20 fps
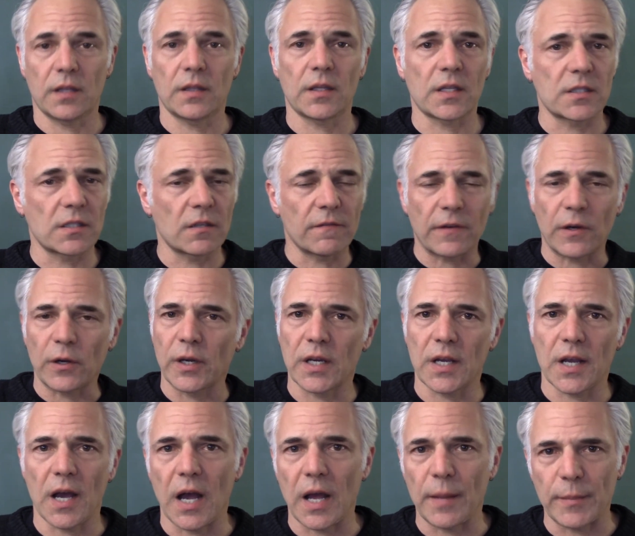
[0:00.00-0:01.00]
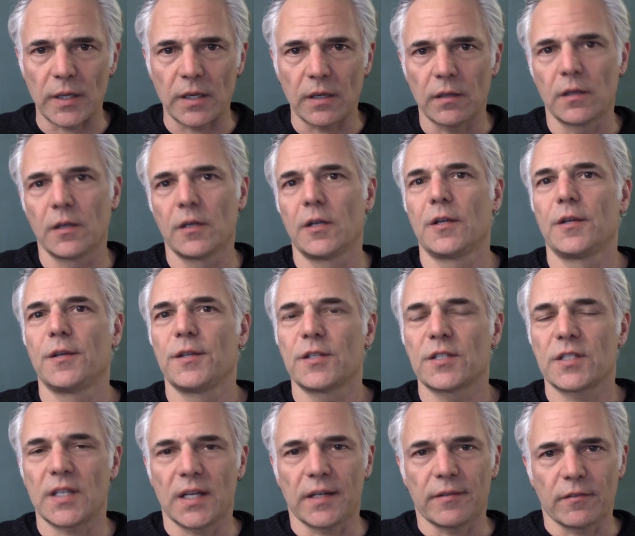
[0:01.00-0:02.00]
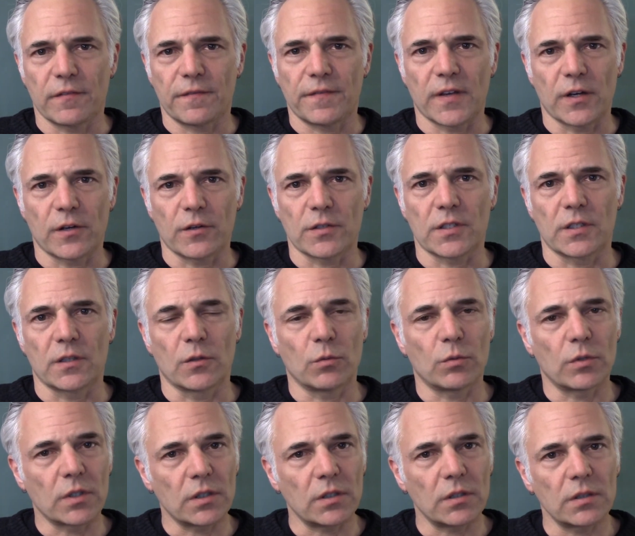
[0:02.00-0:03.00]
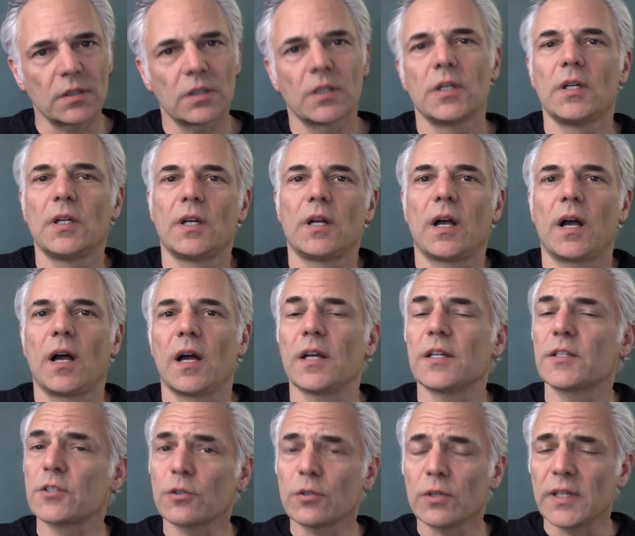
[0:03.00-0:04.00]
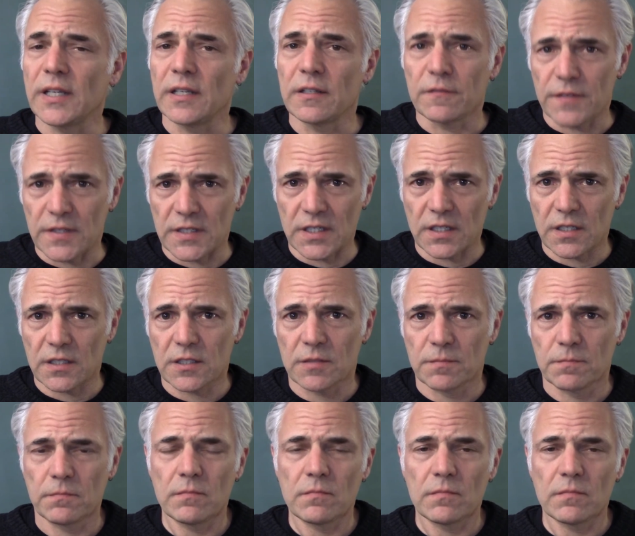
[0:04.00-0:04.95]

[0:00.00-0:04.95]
And that's a very common state of affairs in the world, uh, and certainly in physics.